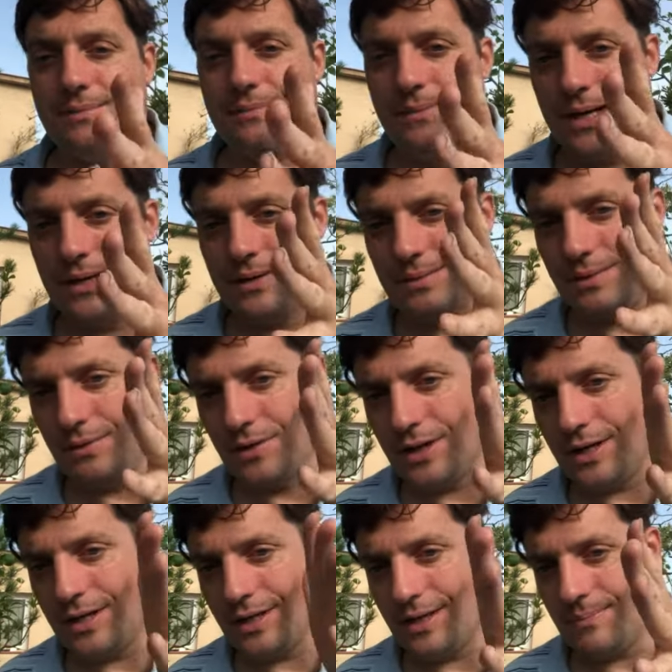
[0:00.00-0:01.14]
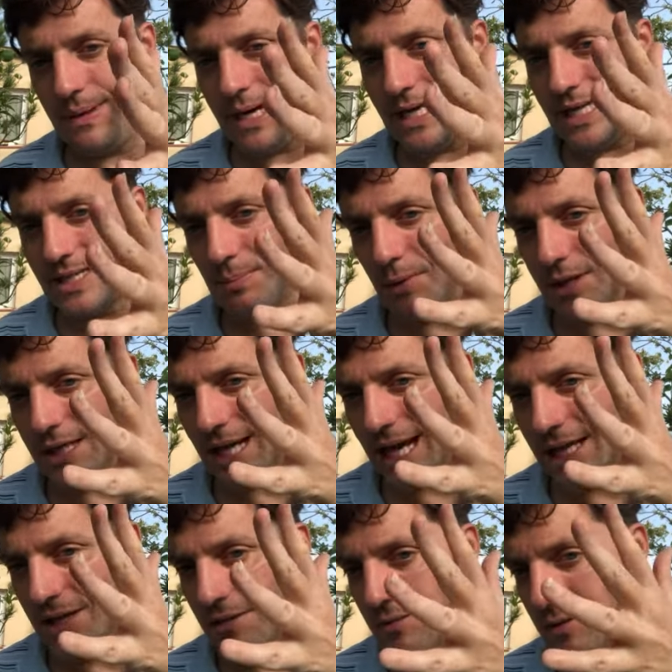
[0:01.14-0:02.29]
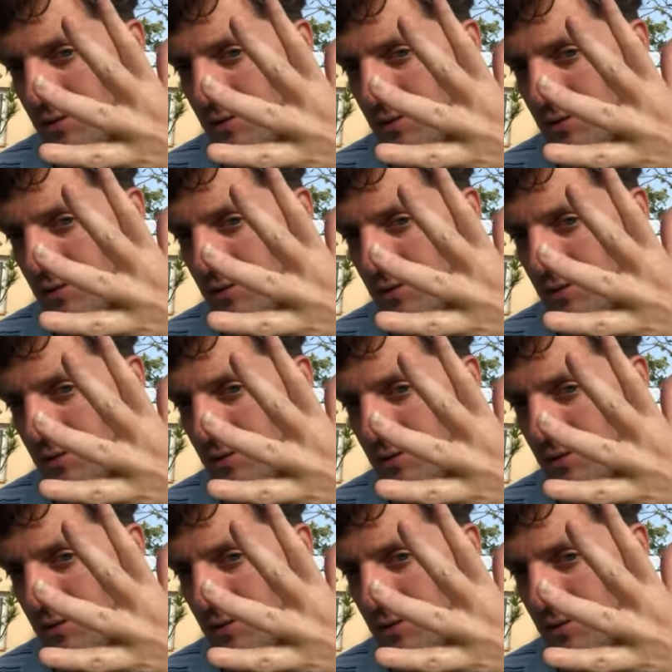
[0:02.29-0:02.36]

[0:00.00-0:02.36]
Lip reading: bayonets are pointing at you in